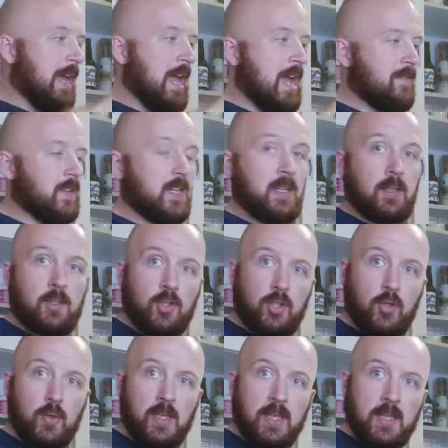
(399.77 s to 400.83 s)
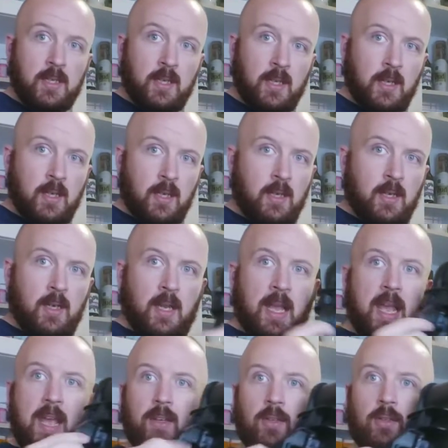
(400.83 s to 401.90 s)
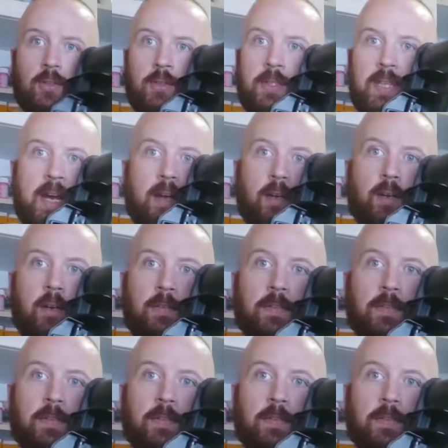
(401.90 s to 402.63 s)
heavy duty handle, not at all